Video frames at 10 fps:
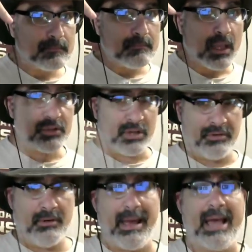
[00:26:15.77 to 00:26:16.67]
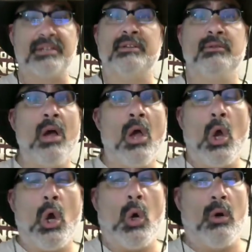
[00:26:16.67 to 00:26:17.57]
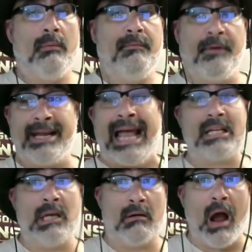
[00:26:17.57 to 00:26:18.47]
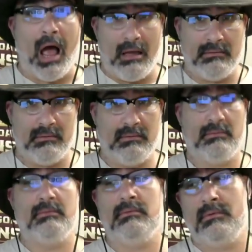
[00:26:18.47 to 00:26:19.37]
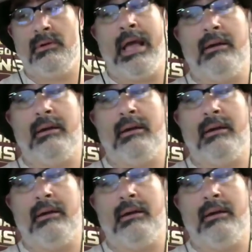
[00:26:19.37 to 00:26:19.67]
southern Damascus. Forget Daraa, okay,